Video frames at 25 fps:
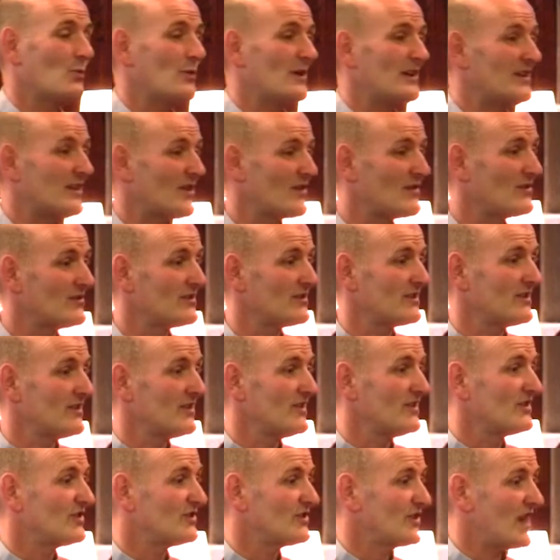we don't
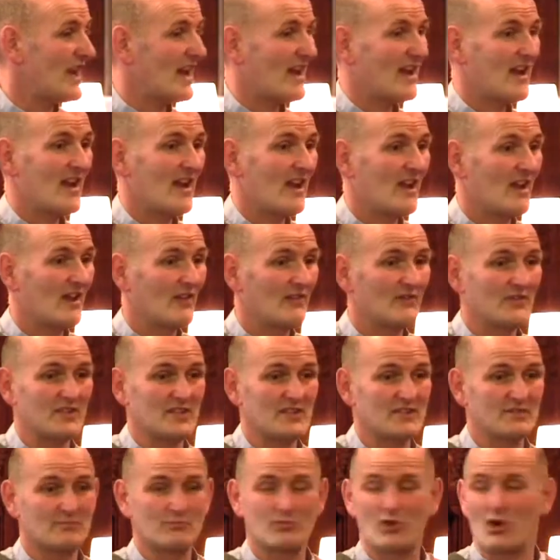share
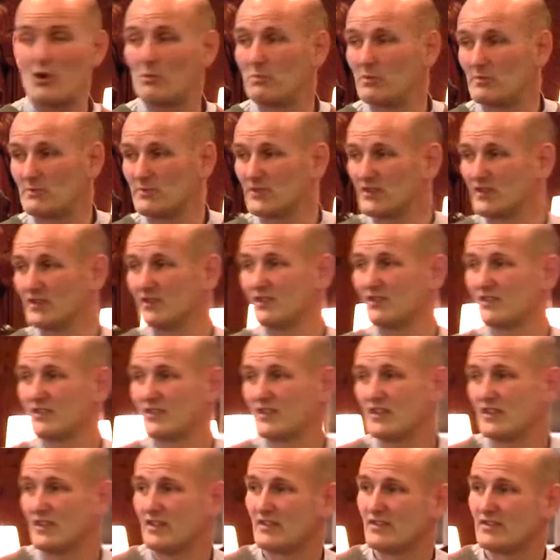these problems and
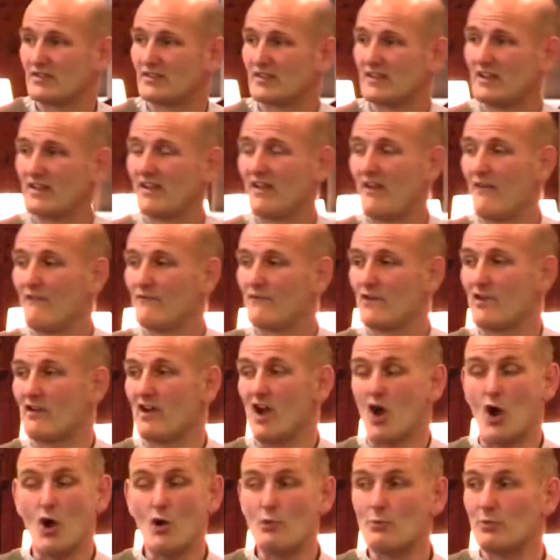concerns very
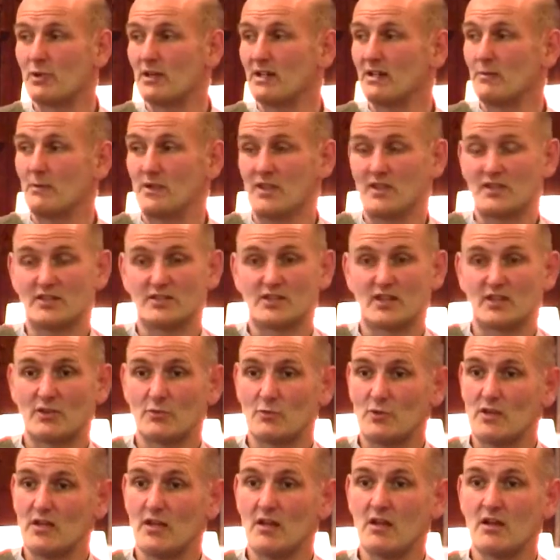openly with each other.
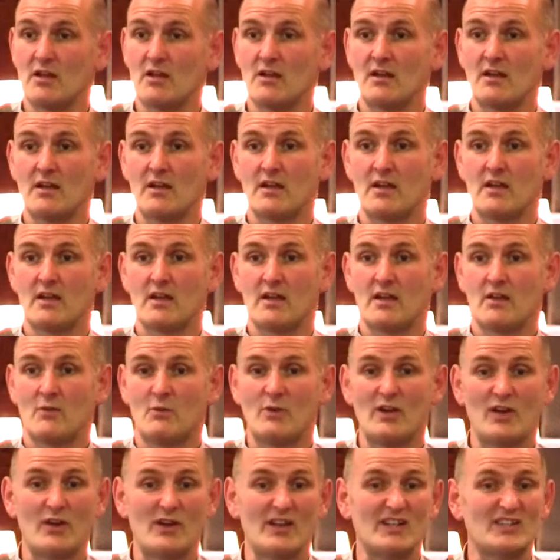We, are,
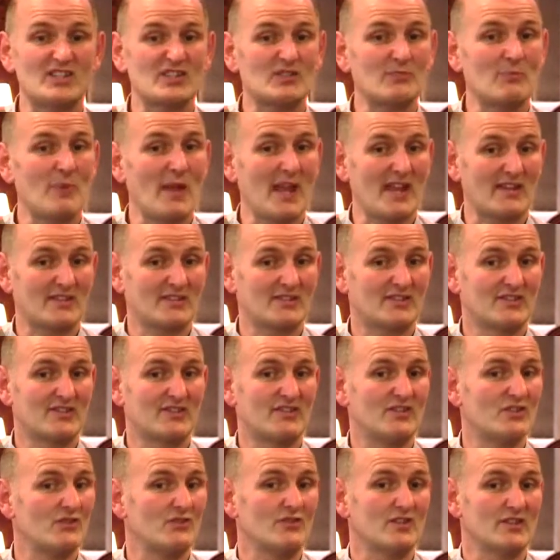we don't expect to
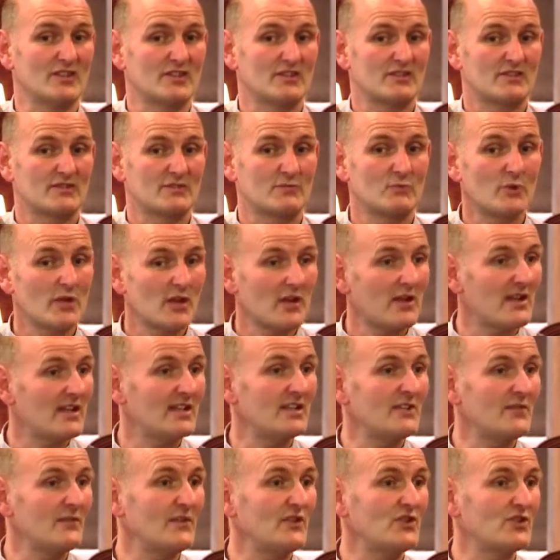do this. We are
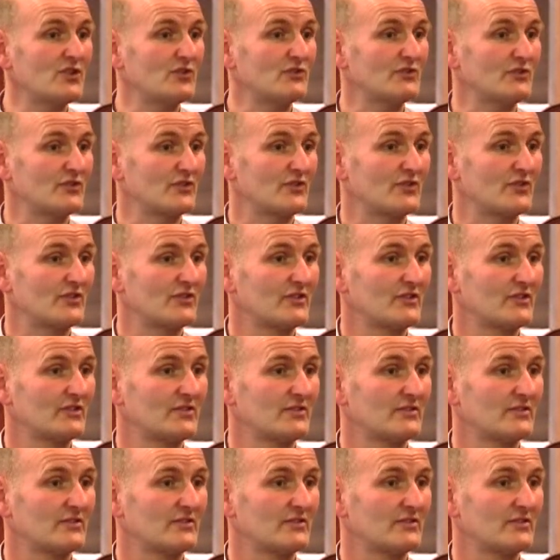individuals.